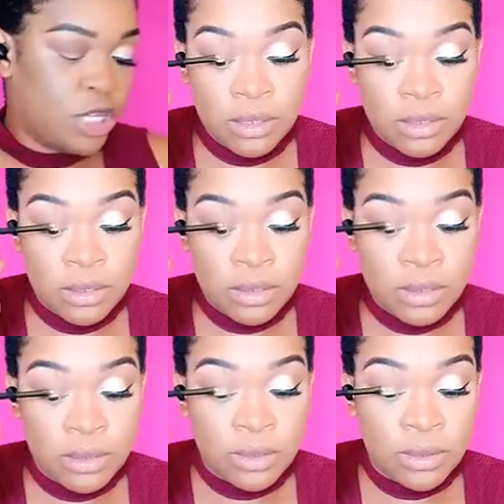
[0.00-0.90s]

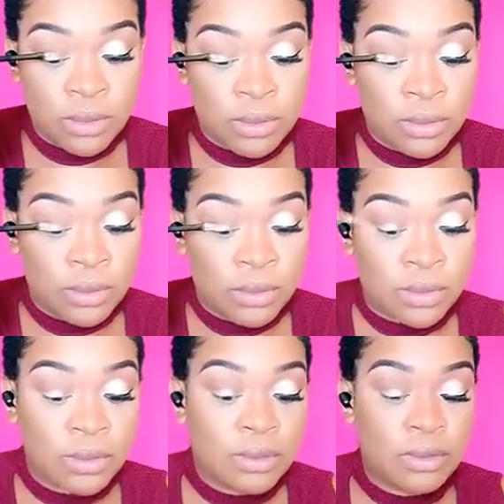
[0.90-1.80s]
So
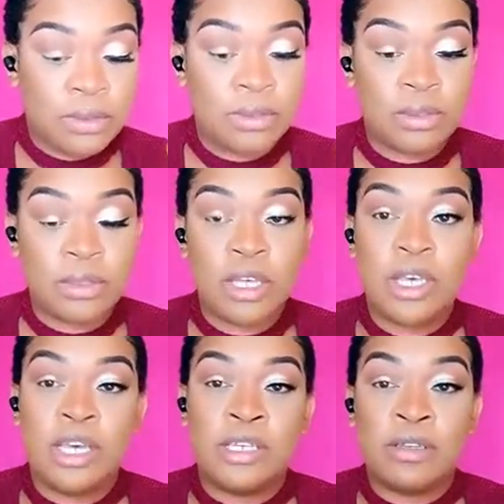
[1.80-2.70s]

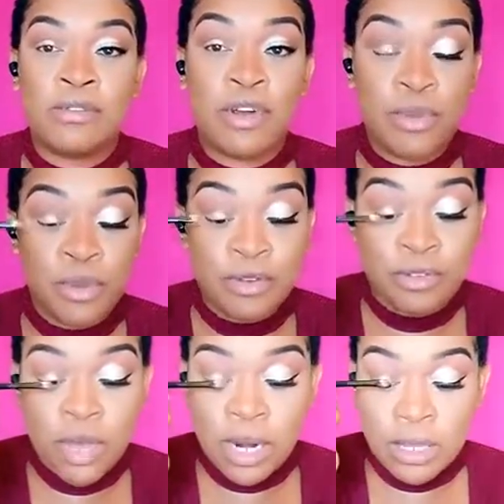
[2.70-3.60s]
it's a very
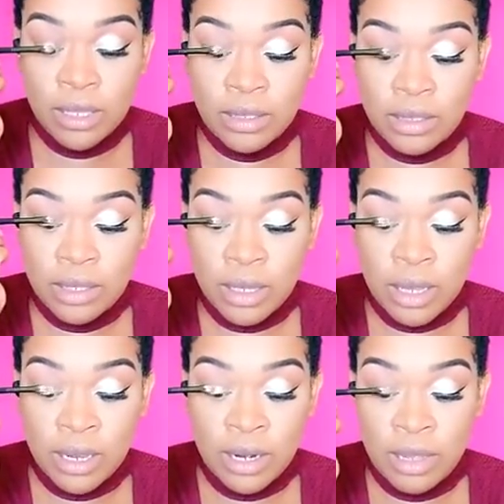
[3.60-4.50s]
beautiful color.
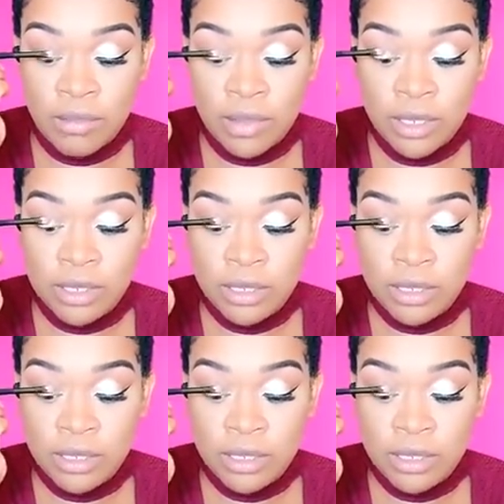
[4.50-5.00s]
I love it.